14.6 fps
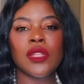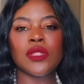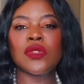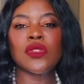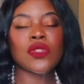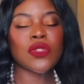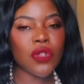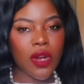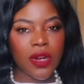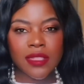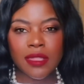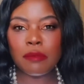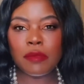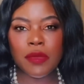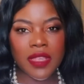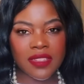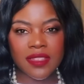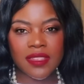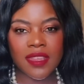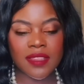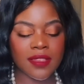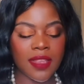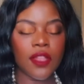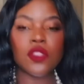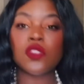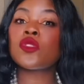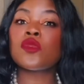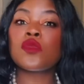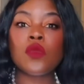to start the business,
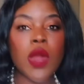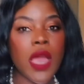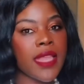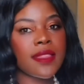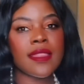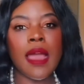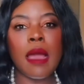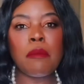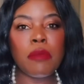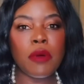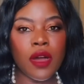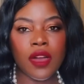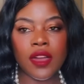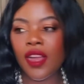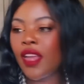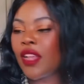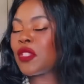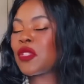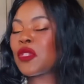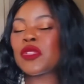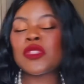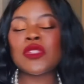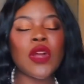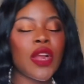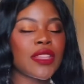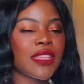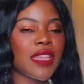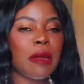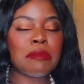to write that book, to
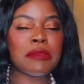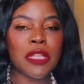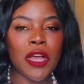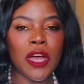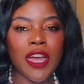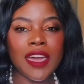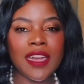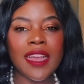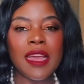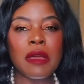start that blog.